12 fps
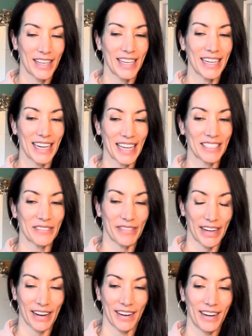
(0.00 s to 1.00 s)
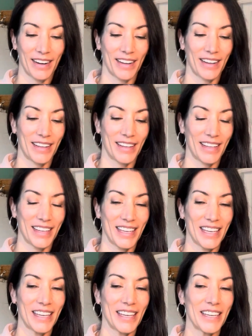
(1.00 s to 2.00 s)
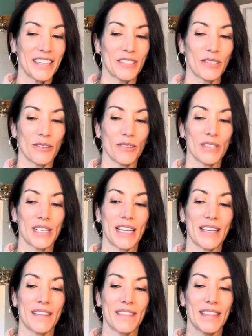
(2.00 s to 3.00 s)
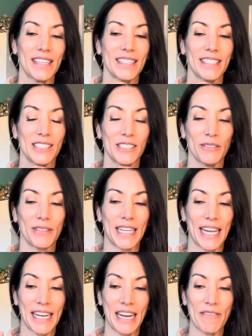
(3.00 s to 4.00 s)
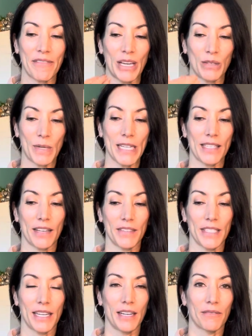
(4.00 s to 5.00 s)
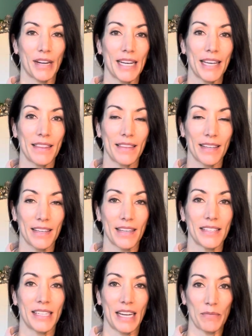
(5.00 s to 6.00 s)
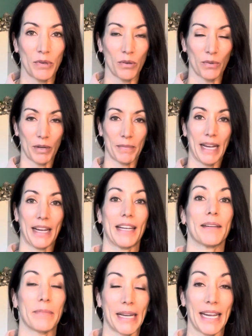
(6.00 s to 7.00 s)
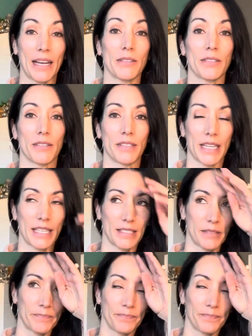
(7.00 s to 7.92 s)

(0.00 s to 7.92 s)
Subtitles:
Yes, fair. So again, I found myself sitting right at the table where my council sits.